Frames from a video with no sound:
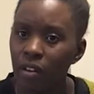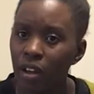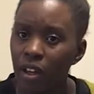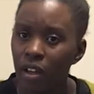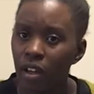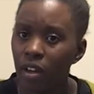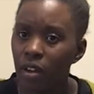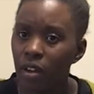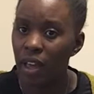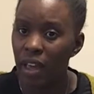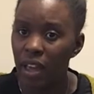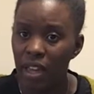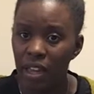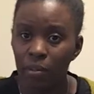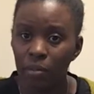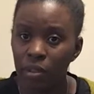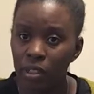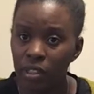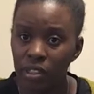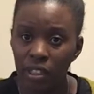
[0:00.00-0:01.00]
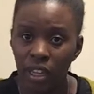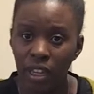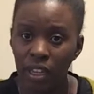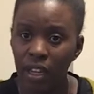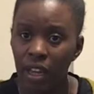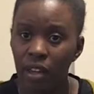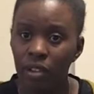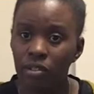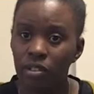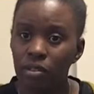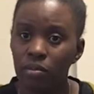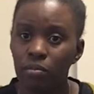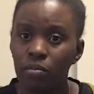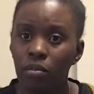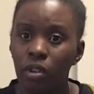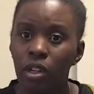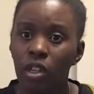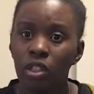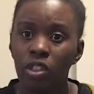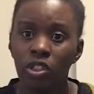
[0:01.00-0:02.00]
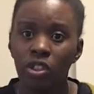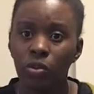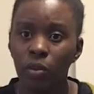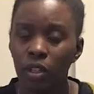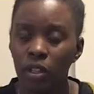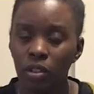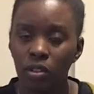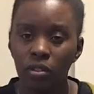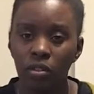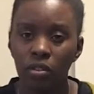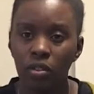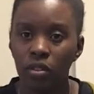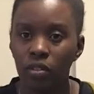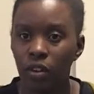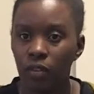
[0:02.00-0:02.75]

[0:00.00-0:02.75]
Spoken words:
Like, I'm going to take out some sweet corn.